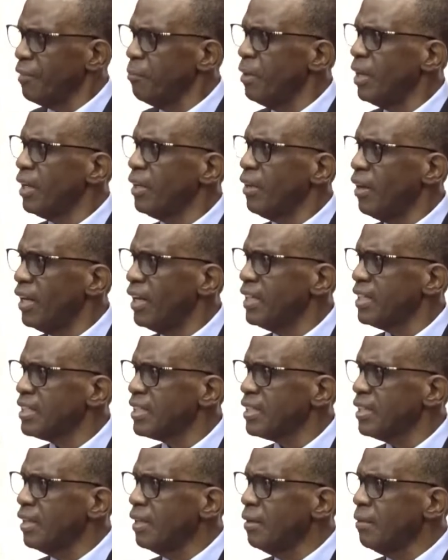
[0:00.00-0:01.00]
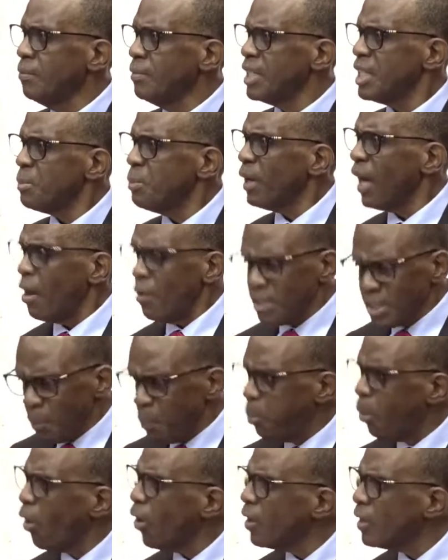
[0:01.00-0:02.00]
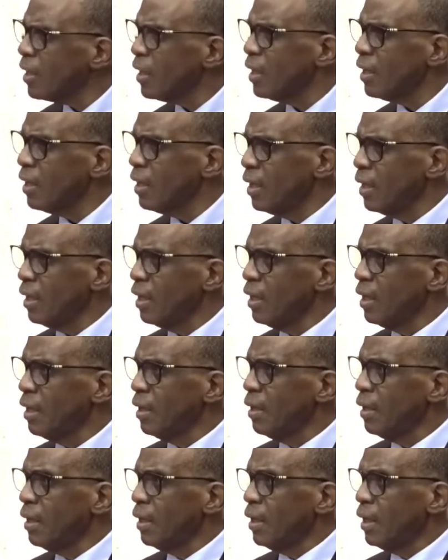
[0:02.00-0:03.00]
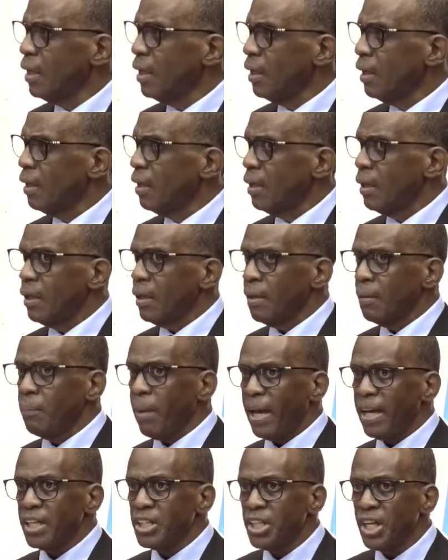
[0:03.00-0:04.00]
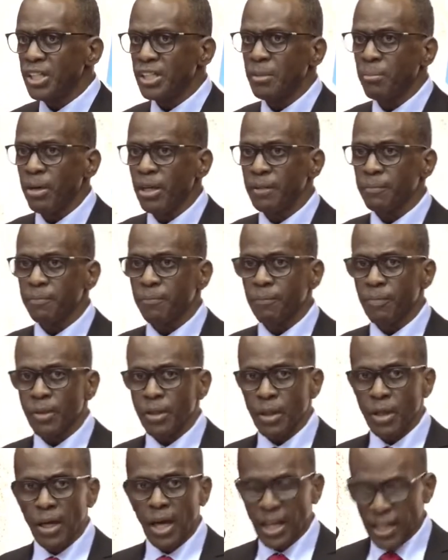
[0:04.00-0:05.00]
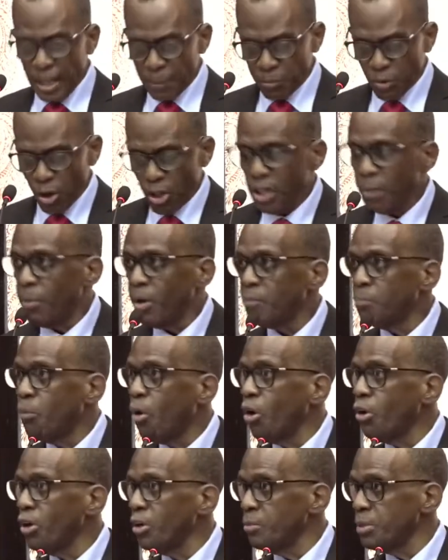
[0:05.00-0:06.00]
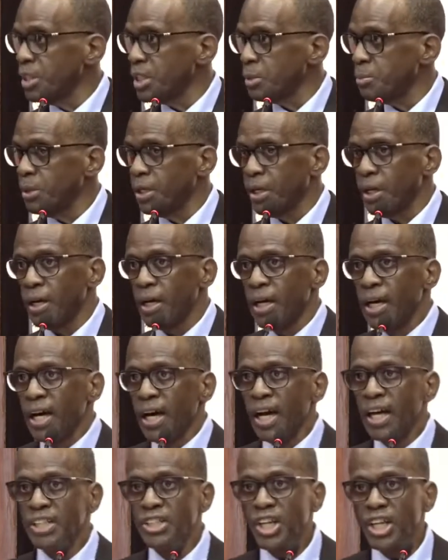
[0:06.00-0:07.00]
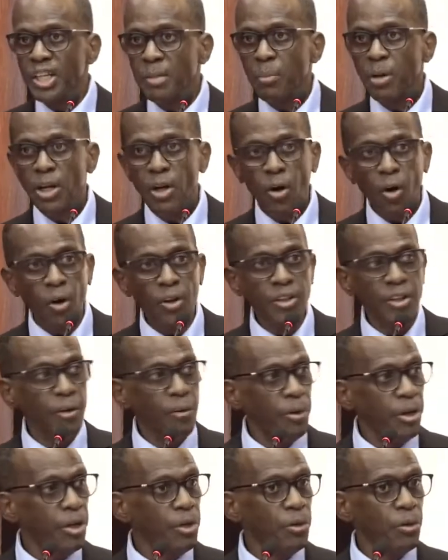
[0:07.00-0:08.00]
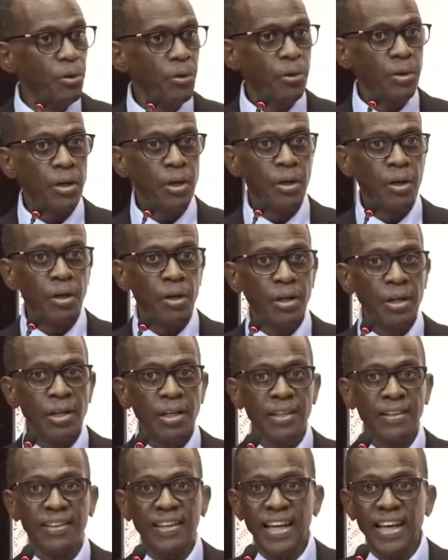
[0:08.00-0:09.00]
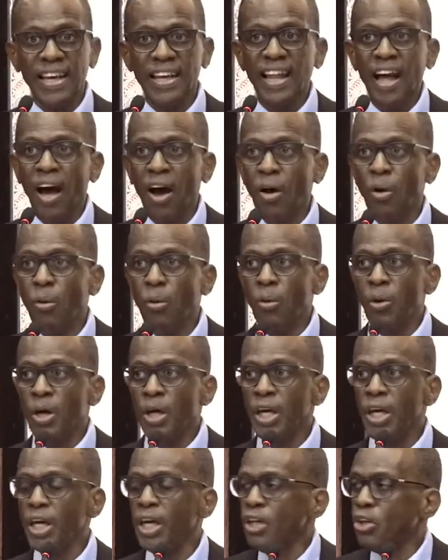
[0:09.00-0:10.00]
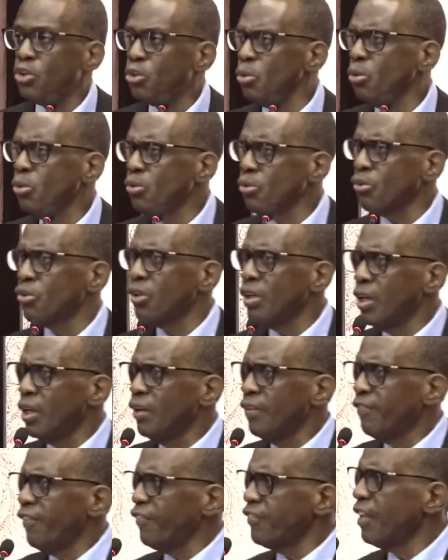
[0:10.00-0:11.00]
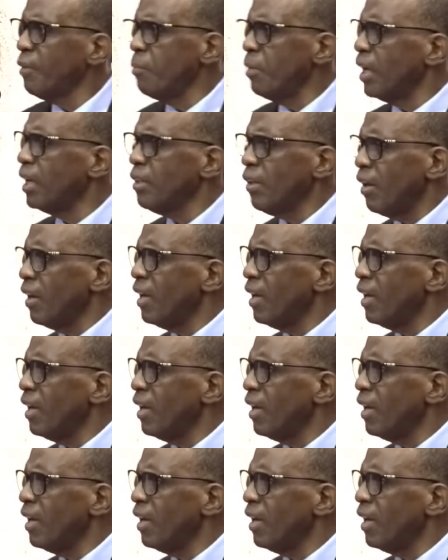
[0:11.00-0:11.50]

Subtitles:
million. Just because I was appalled by a gentleman, and I'm talking about borrowing, Mr. Speaker, a gentleman on the radio saying how he chose $15 million,